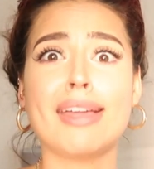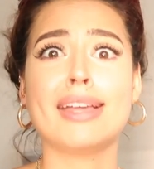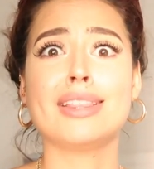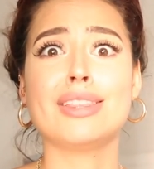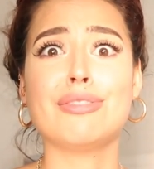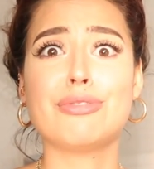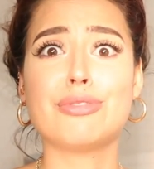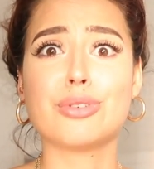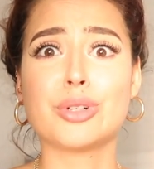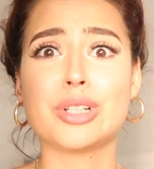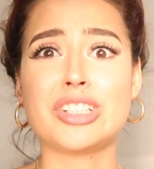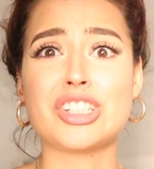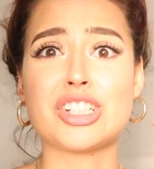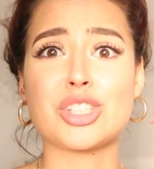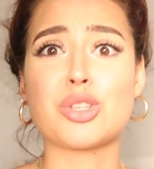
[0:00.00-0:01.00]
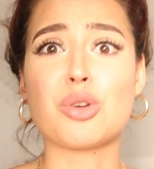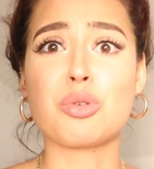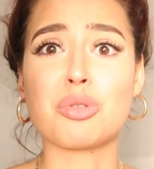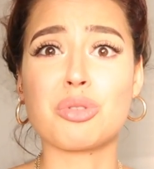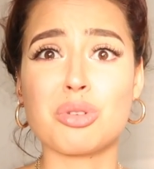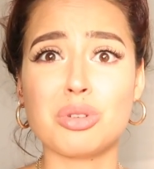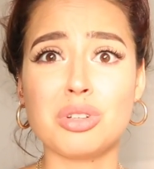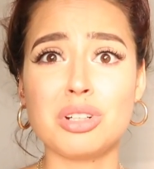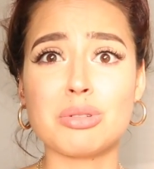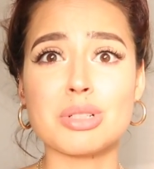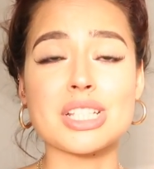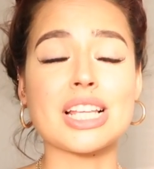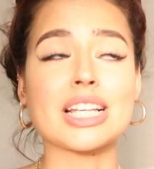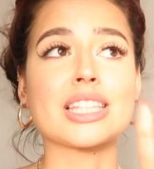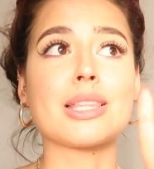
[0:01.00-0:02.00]
and the food is just so good. It
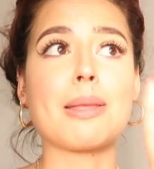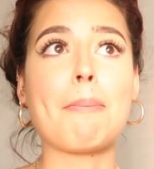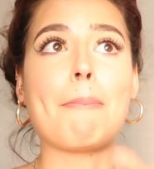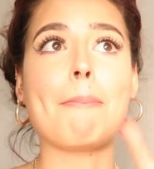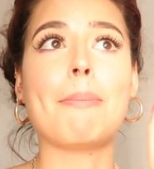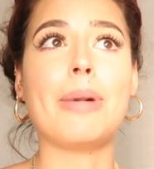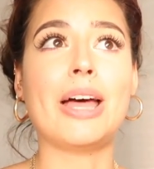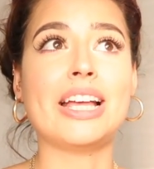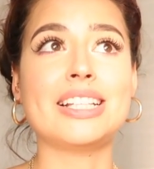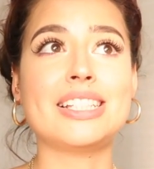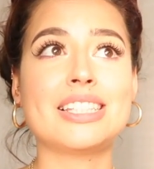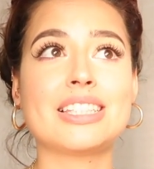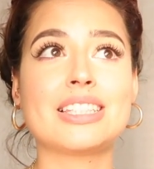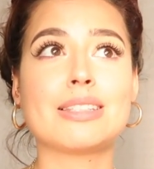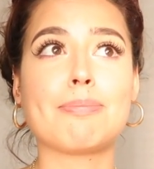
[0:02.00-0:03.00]
was like the best